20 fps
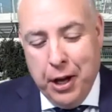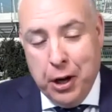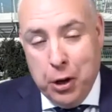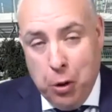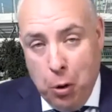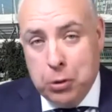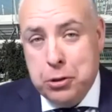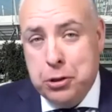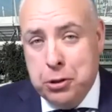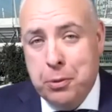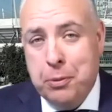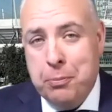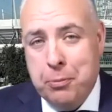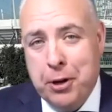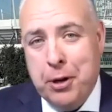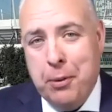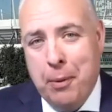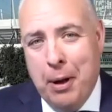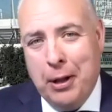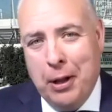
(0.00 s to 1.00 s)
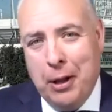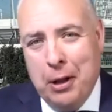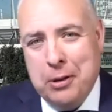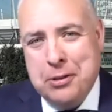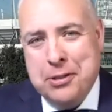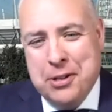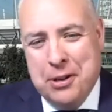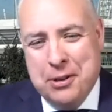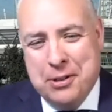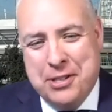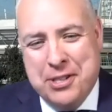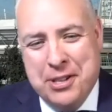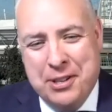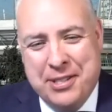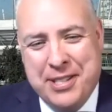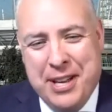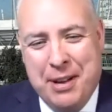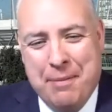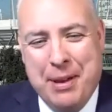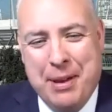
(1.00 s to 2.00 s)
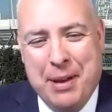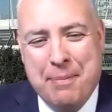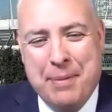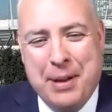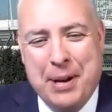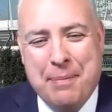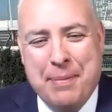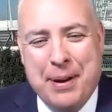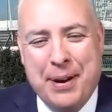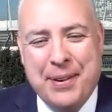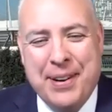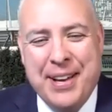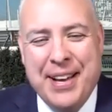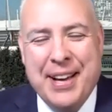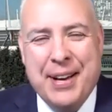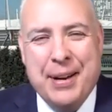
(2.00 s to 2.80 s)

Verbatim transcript: Gold's doing pretty well also. So tell me a bit about